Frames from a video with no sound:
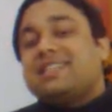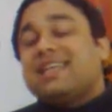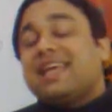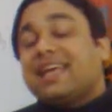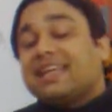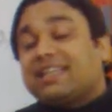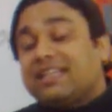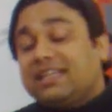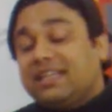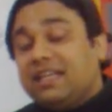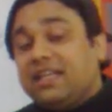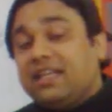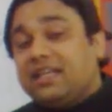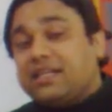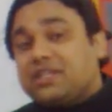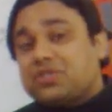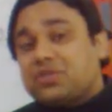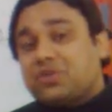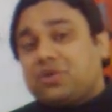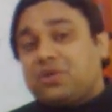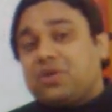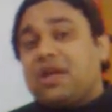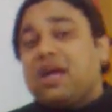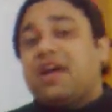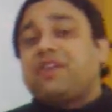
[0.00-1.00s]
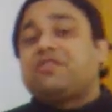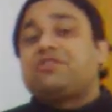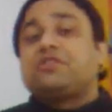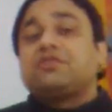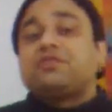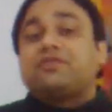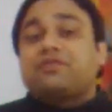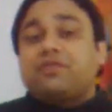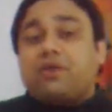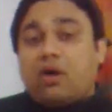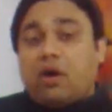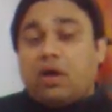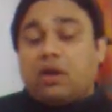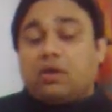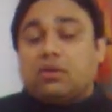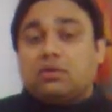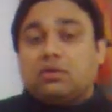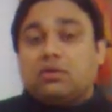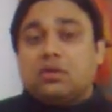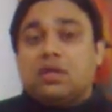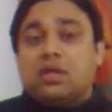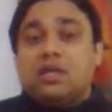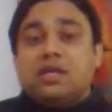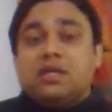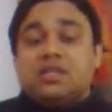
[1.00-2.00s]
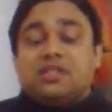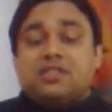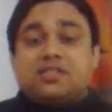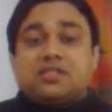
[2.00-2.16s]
techniques, or you have to follow